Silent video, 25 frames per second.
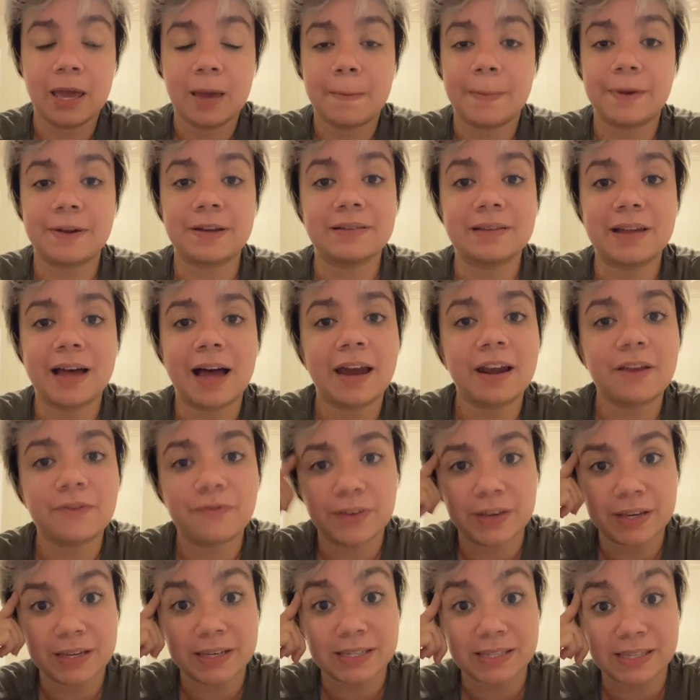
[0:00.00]
But a lot of
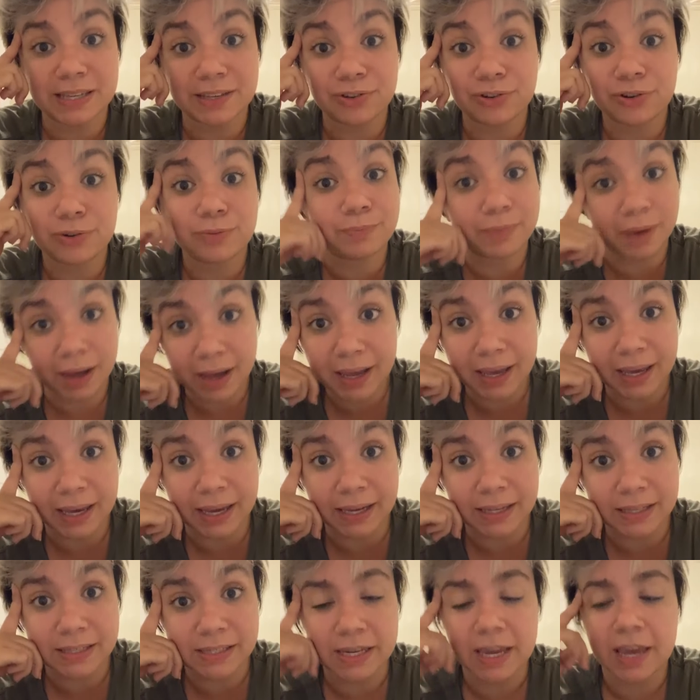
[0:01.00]
it is in your
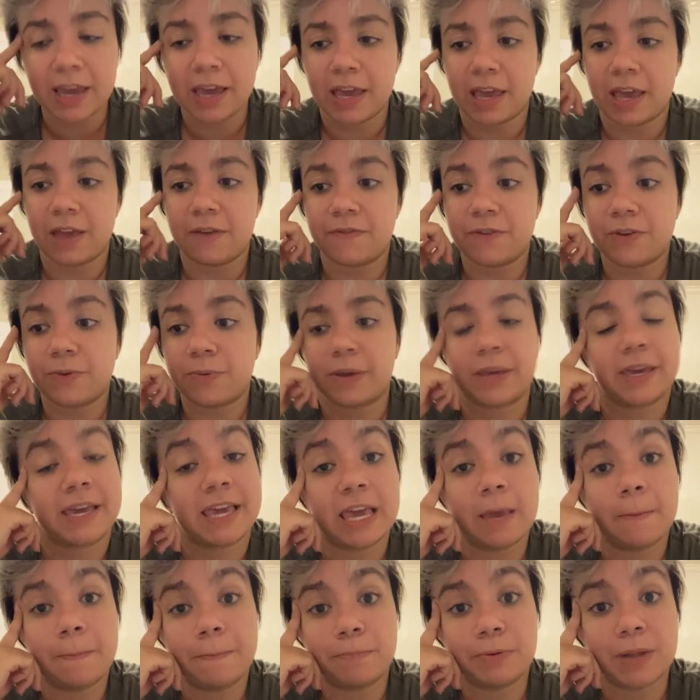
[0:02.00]
mind. If you
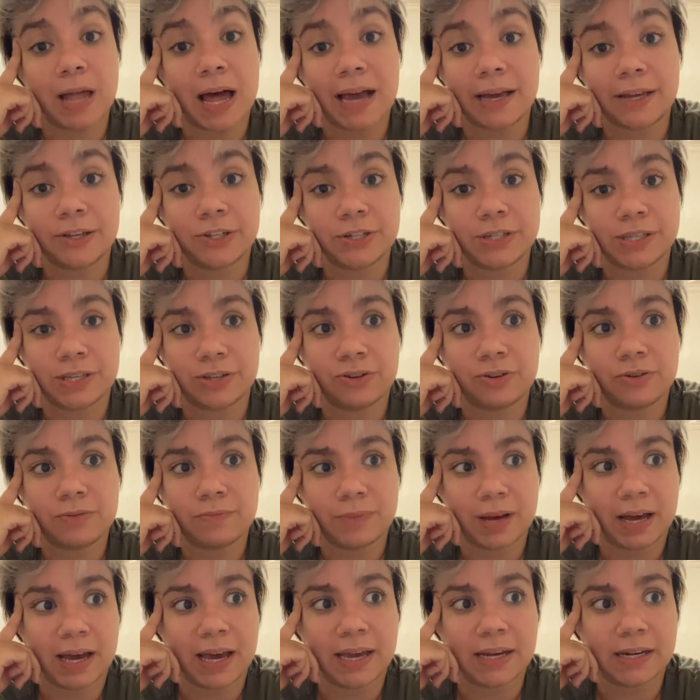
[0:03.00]
keep blockages in your
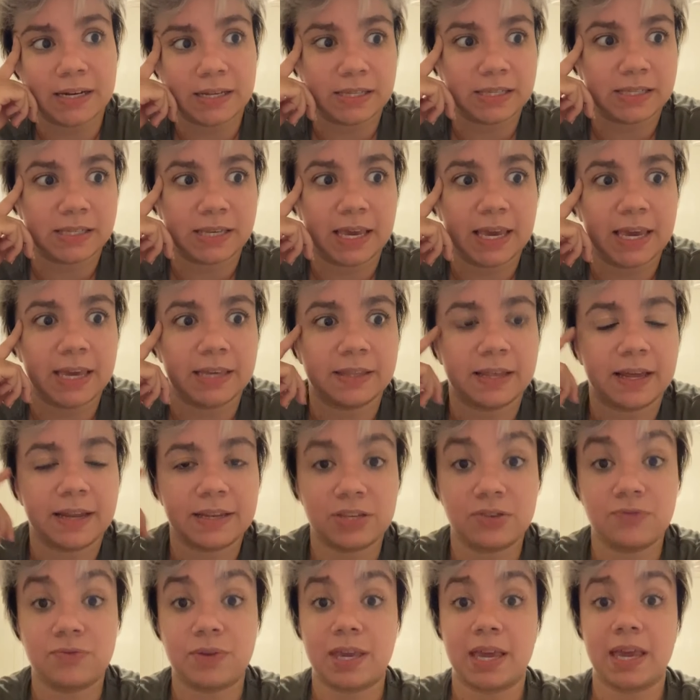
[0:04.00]
mind and saying
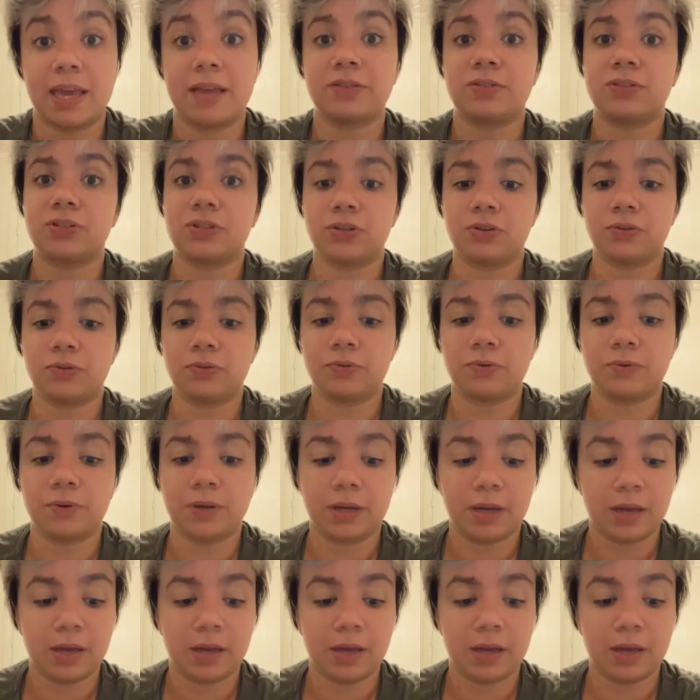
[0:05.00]
that you can't do